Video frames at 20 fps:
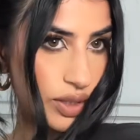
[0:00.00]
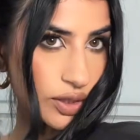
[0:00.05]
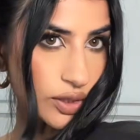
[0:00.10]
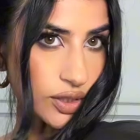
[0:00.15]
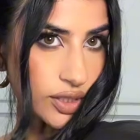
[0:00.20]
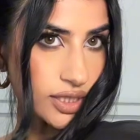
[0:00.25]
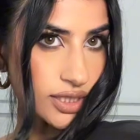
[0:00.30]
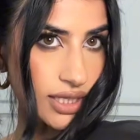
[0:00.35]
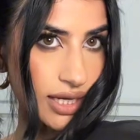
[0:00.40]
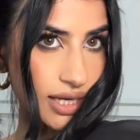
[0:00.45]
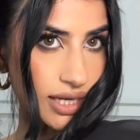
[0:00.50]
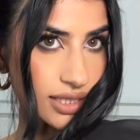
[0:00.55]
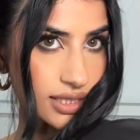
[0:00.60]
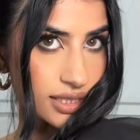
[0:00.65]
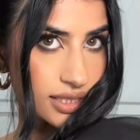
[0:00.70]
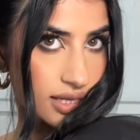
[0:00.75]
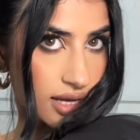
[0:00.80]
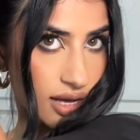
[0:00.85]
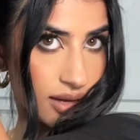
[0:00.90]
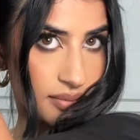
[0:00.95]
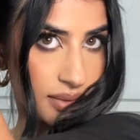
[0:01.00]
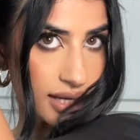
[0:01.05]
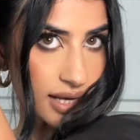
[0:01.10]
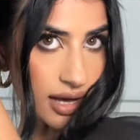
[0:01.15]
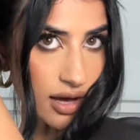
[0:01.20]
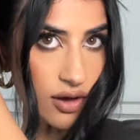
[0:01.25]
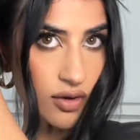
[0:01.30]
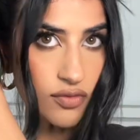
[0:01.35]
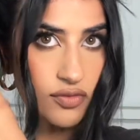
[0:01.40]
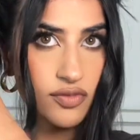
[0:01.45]
looks like it's coming
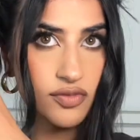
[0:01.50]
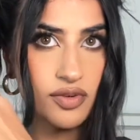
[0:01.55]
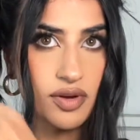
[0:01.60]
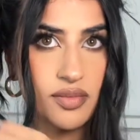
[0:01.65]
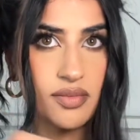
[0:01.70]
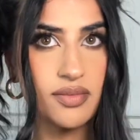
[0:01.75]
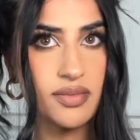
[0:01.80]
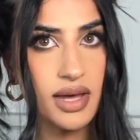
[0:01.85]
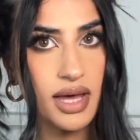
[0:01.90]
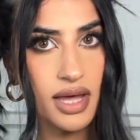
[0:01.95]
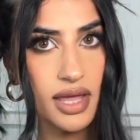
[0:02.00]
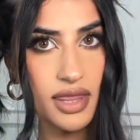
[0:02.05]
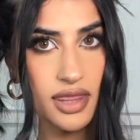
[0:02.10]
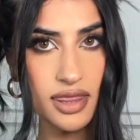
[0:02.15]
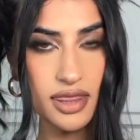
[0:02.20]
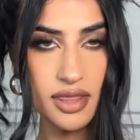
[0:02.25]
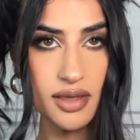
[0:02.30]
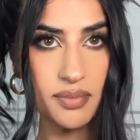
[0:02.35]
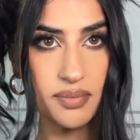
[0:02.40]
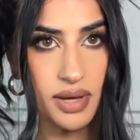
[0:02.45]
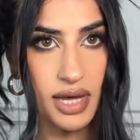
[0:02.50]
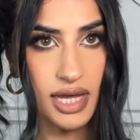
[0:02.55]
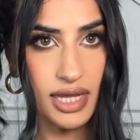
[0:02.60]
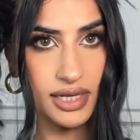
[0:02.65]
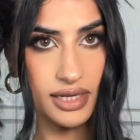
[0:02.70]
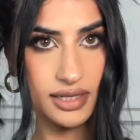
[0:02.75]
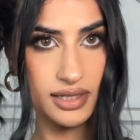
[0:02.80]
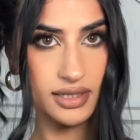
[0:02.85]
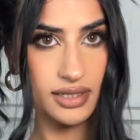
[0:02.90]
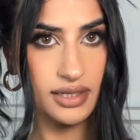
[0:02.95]
out from the
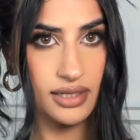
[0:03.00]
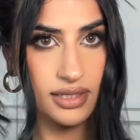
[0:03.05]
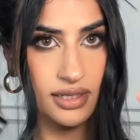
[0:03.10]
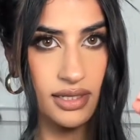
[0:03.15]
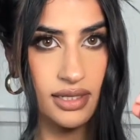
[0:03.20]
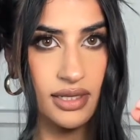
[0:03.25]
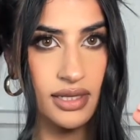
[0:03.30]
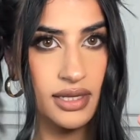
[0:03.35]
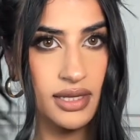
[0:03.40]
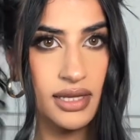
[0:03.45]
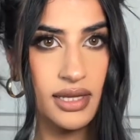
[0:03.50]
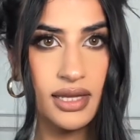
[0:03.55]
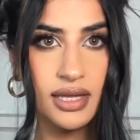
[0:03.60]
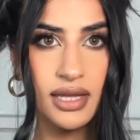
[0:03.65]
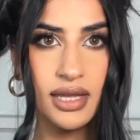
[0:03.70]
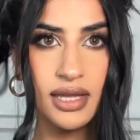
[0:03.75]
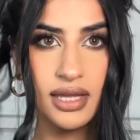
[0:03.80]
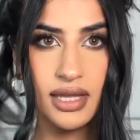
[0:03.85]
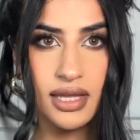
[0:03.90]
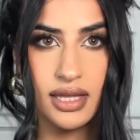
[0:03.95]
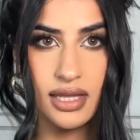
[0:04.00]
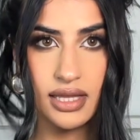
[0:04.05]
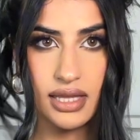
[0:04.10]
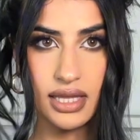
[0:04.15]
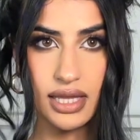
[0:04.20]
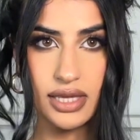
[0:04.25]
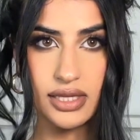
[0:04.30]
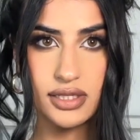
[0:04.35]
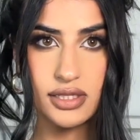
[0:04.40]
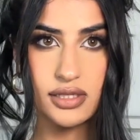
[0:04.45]
bun,
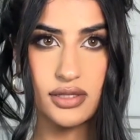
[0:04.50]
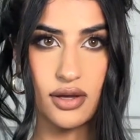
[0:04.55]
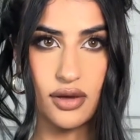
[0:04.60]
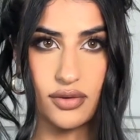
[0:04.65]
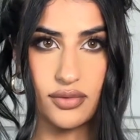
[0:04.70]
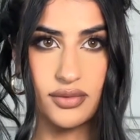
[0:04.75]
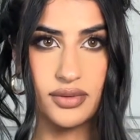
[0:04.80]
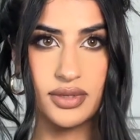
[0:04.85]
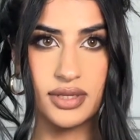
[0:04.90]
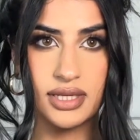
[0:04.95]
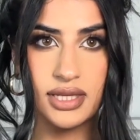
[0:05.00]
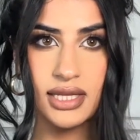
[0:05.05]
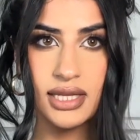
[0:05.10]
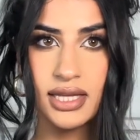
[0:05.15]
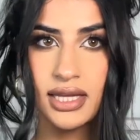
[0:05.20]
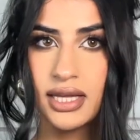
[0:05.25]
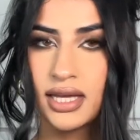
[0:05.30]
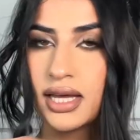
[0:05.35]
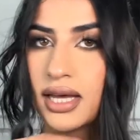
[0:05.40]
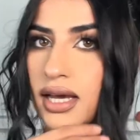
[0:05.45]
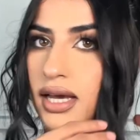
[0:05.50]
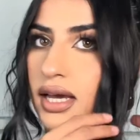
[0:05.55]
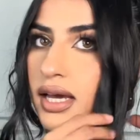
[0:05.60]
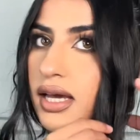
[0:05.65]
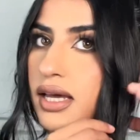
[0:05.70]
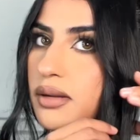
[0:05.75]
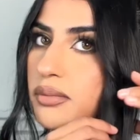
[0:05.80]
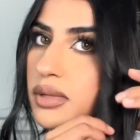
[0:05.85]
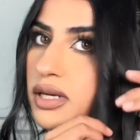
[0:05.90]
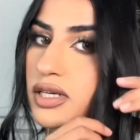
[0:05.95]
like so. And
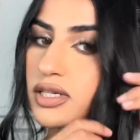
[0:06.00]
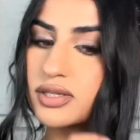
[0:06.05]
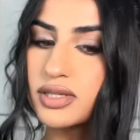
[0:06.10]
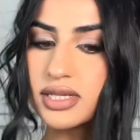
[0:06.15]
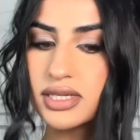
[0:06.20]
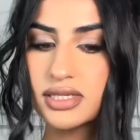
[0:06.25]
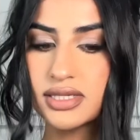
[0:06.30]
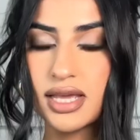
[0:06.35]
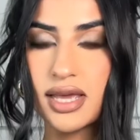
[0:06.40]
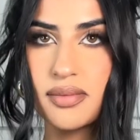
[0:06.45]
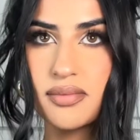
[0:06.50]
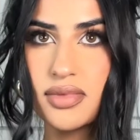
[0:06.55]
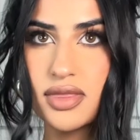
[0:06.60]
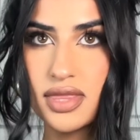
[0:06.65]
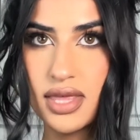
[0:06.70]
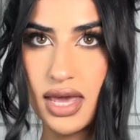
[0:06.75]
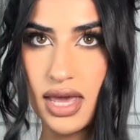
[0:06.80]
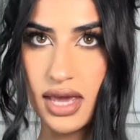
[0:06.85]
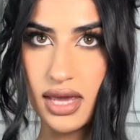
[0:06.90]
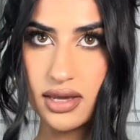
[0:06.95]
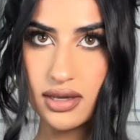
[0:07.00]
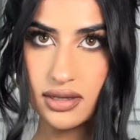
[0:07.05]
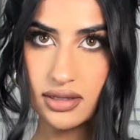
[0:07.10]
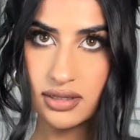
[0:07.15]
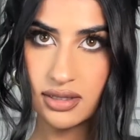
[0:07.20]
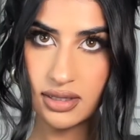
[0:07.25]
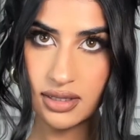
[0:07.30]
I'm gonna do the same thing